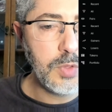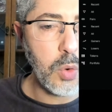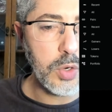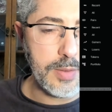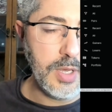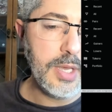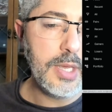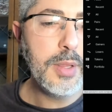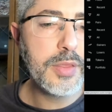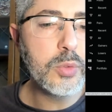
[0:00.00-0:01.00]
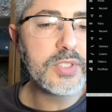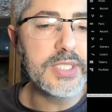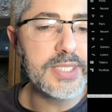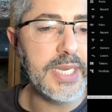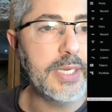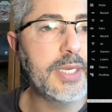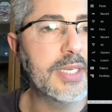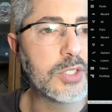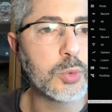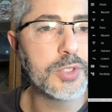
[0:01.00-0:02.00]
Okay, ETH USDC
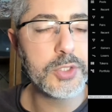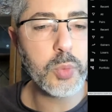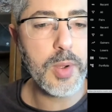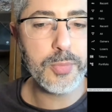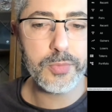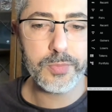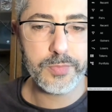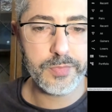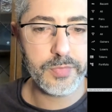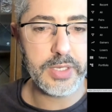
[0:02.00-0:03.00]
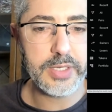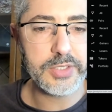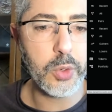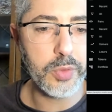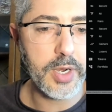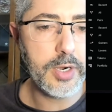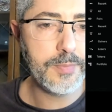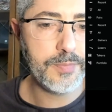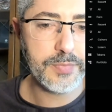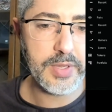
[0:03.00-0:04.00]
in SushiSwap. Let's go there
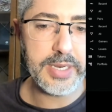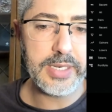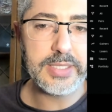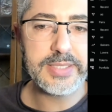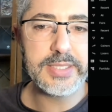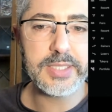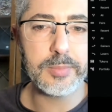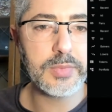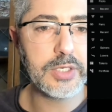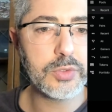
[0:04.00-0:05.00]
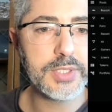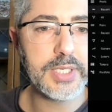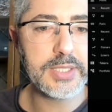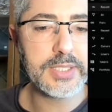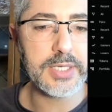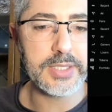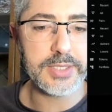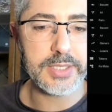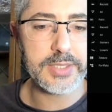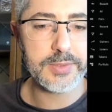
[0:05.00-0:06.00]
and let's see some interesting
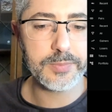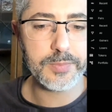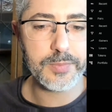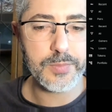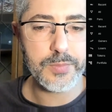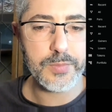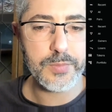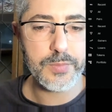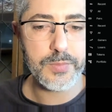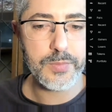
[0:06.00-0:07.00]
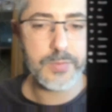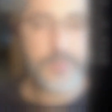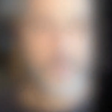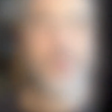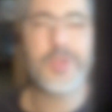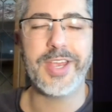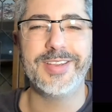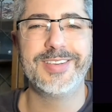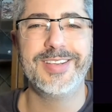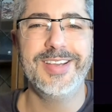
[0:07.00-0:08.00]
statistics. Okay,
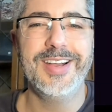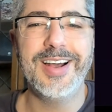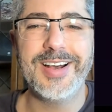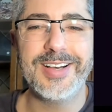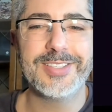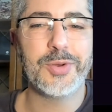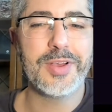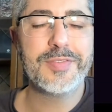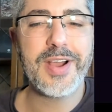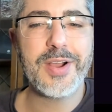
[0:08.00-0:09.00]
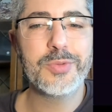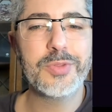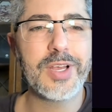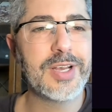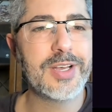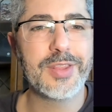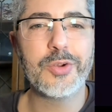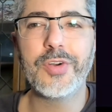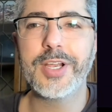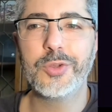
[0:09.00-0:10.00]
so I found the
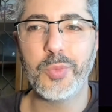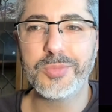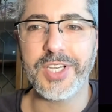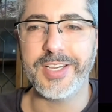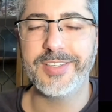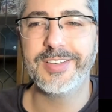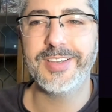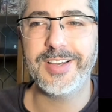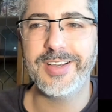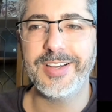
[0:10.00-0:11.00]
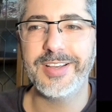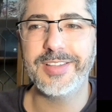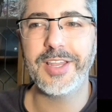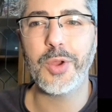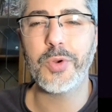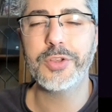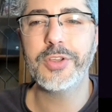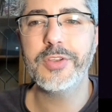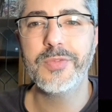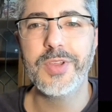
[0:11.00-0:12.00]
correct website that I wanted.